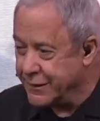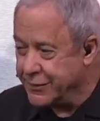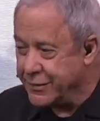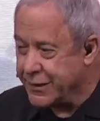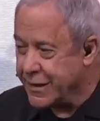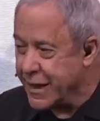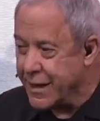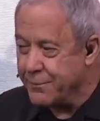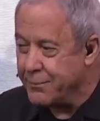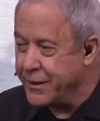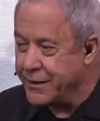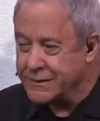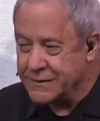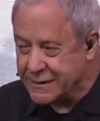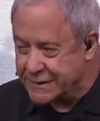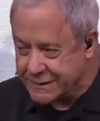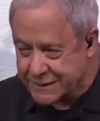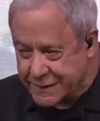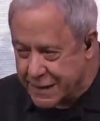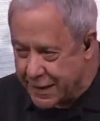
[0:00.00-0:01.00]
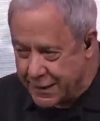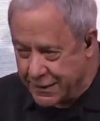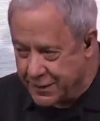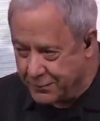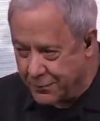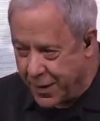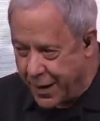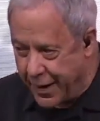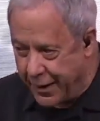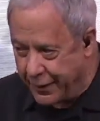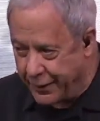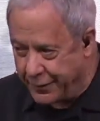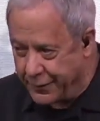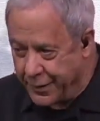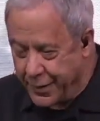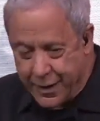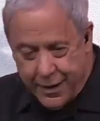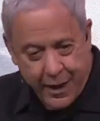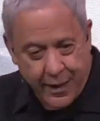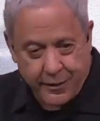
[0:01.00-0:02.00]
You can't be sustained by it.
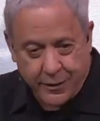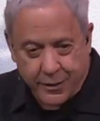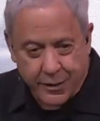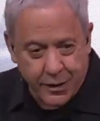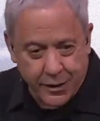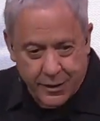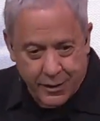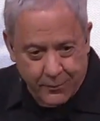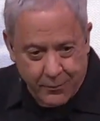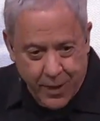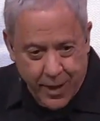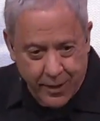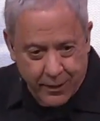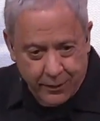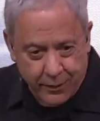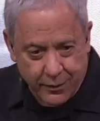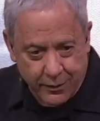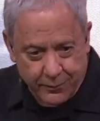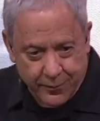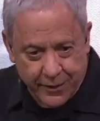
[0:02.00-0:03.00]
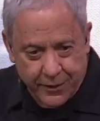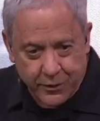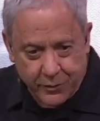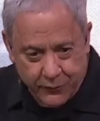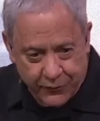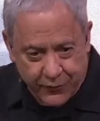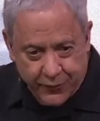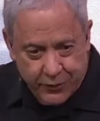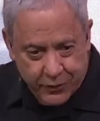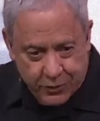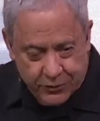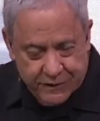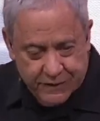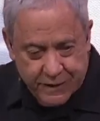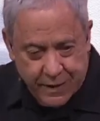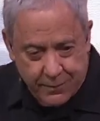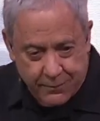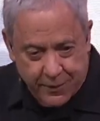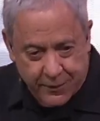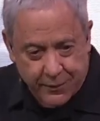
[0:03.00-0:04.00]
Hey, you can get by a little bit. You can fill your
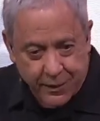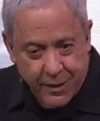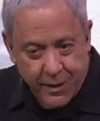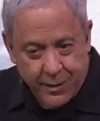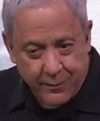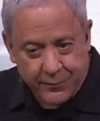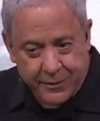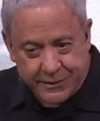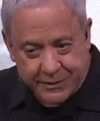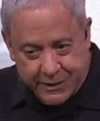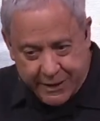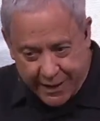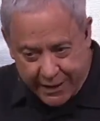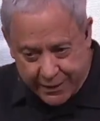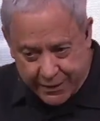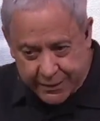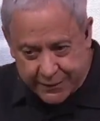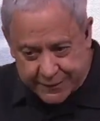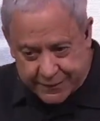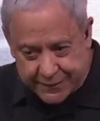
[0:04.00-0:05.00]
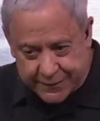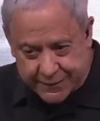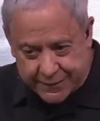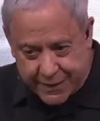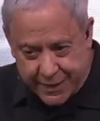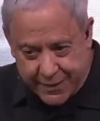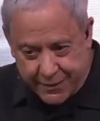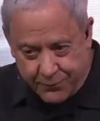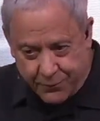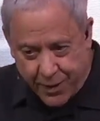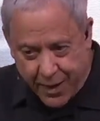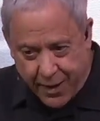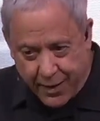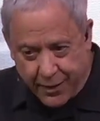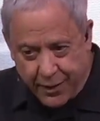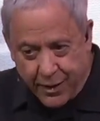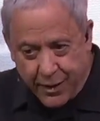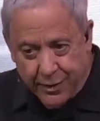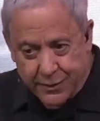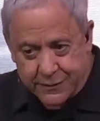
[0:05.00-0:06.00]
stomach, but you can't get sustained by
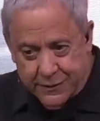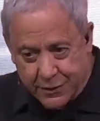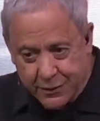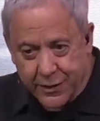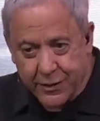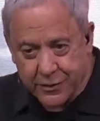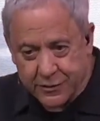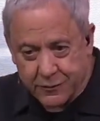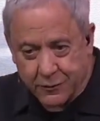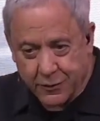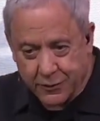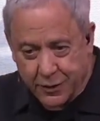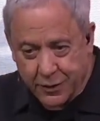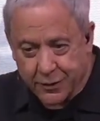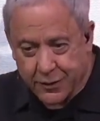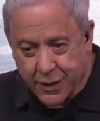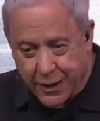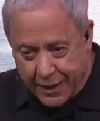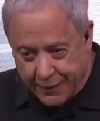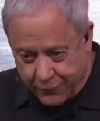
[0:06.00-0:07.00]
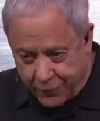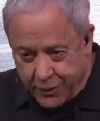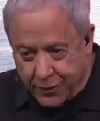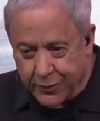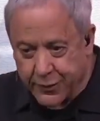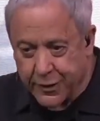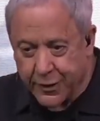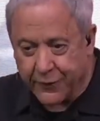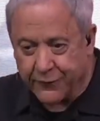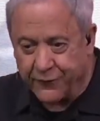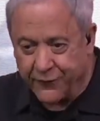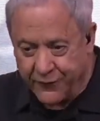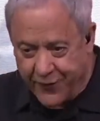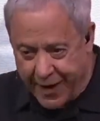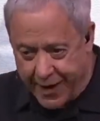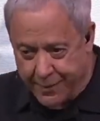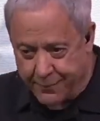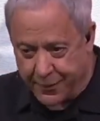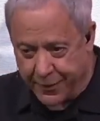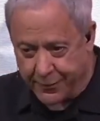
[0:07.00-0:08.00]
it. So here's what we're looking at. We're looking at
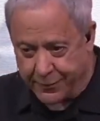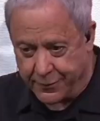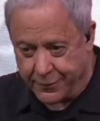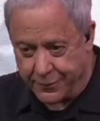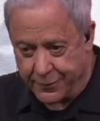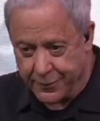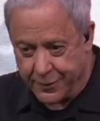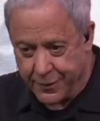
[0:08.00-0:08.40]
famine.